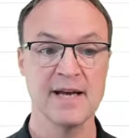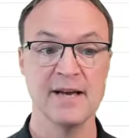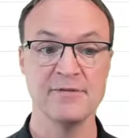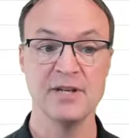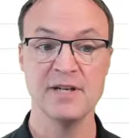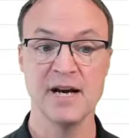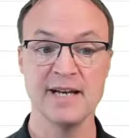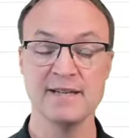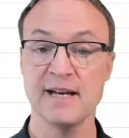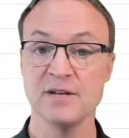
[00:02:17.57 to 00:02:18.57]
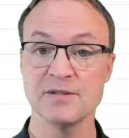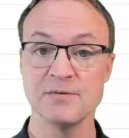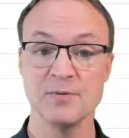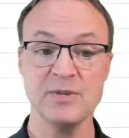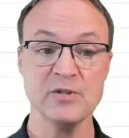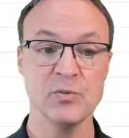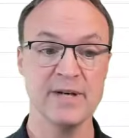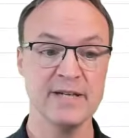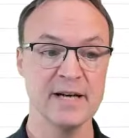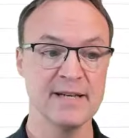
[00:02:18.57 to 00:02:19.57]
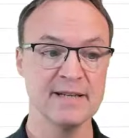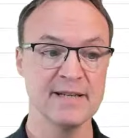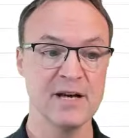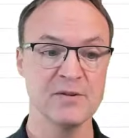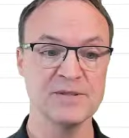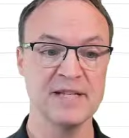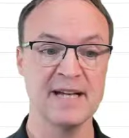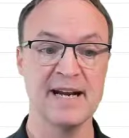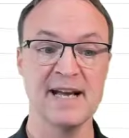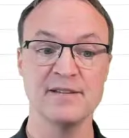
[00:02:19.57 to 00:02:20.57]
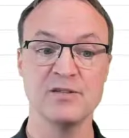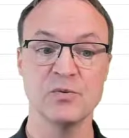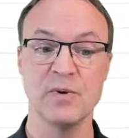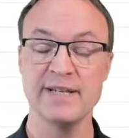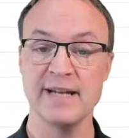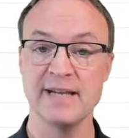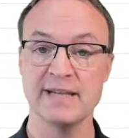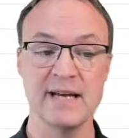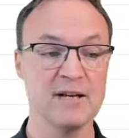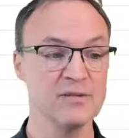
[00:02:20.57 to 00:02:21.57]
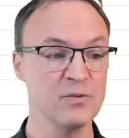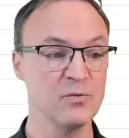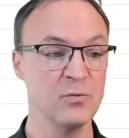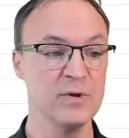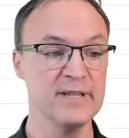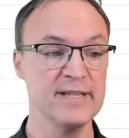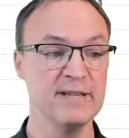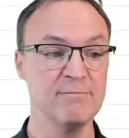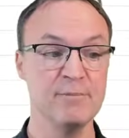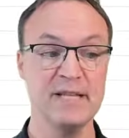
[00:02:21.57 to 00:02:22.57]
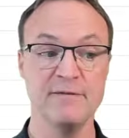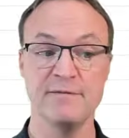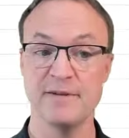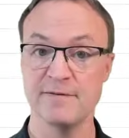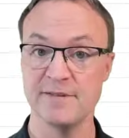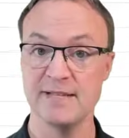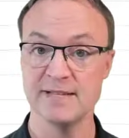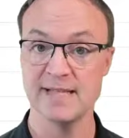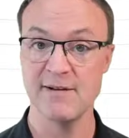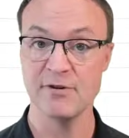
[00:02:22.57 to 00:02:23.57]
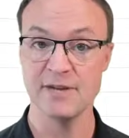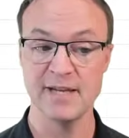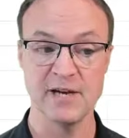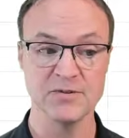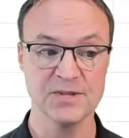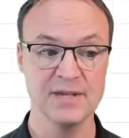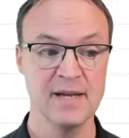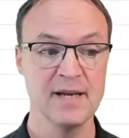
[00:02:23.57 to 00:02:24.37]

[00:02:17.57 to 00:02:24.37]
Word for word: at the nine thousand would be twenty-nine thousand and add the twenty-eight thousand would give me fifty-seven thousand.